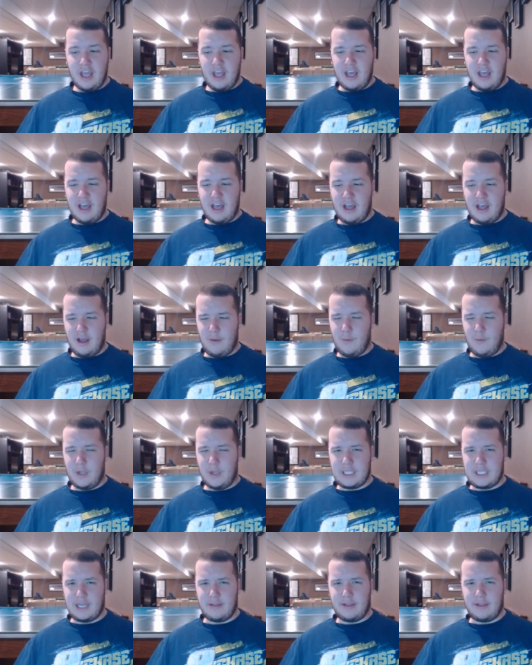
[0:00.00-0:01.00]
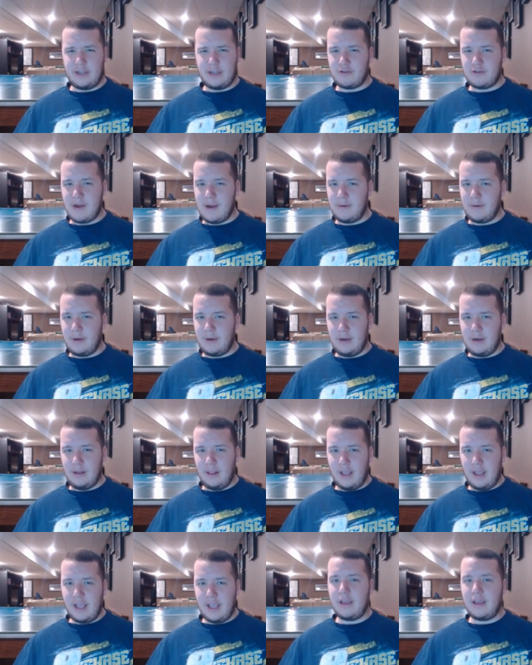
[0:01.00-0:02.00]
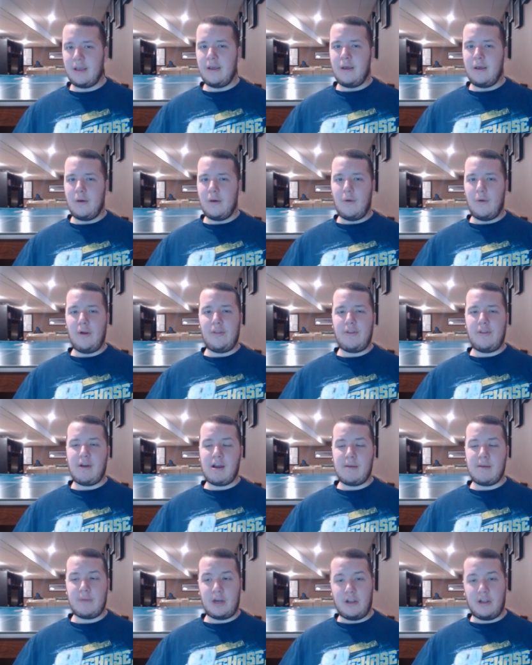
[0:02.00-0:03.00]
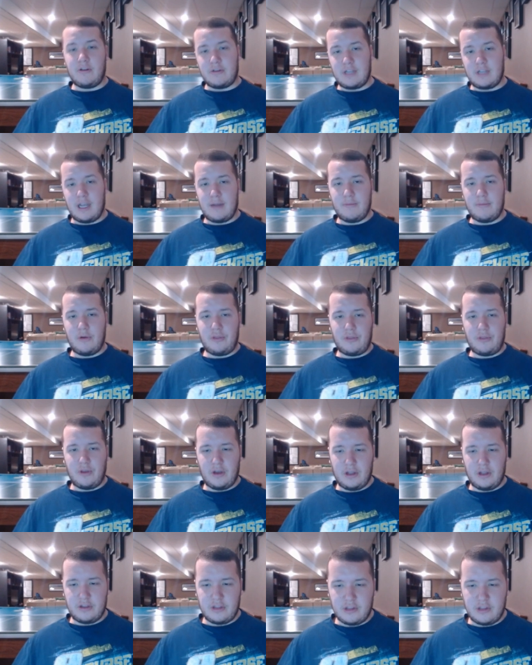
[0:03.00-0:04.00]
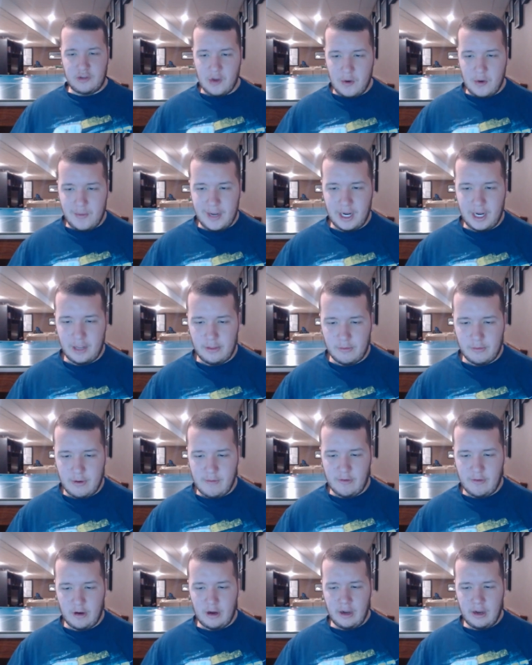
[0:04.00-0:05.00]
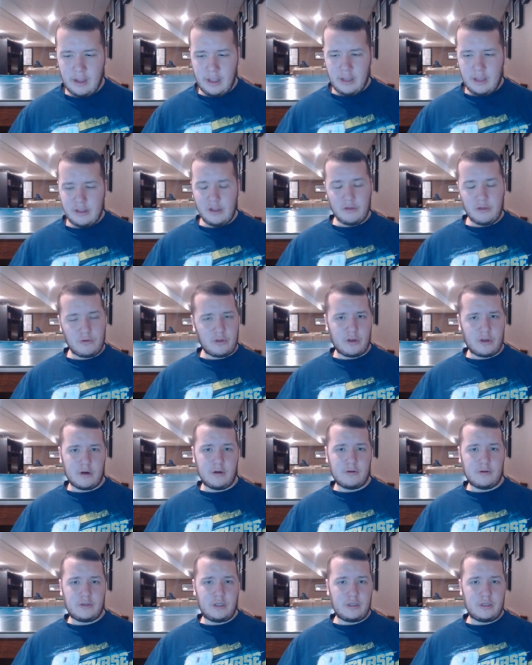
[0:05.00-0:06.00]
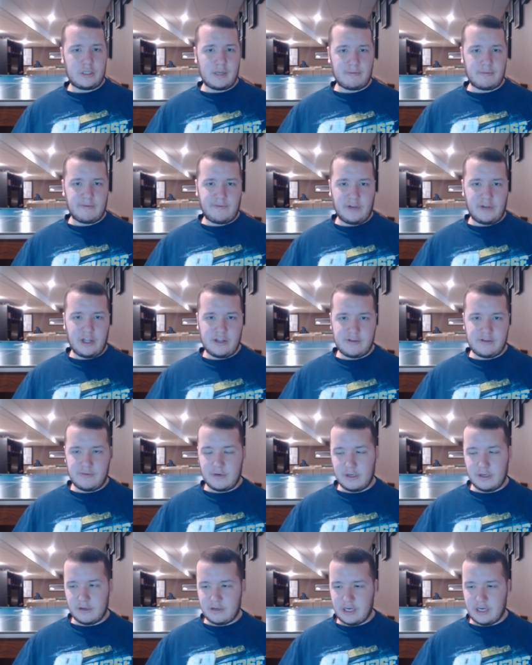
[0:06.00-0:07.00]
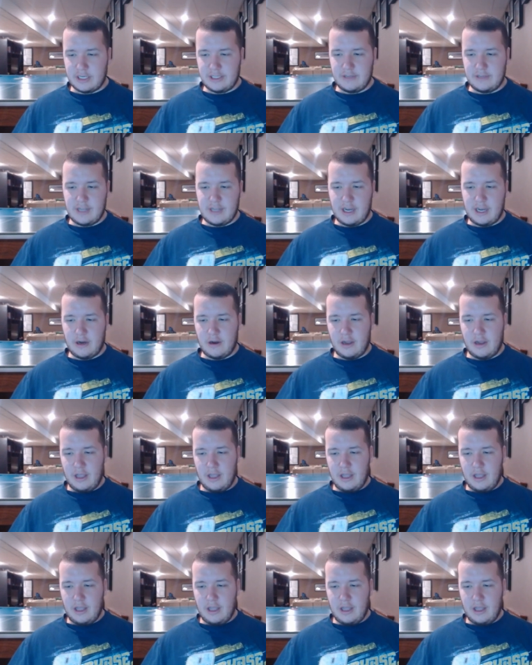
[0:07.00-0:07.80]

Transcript: Uh, one time like drowned in the lake, one time another time with the, the tubing on the river. Those are their own two separate videos. You want to go check those out.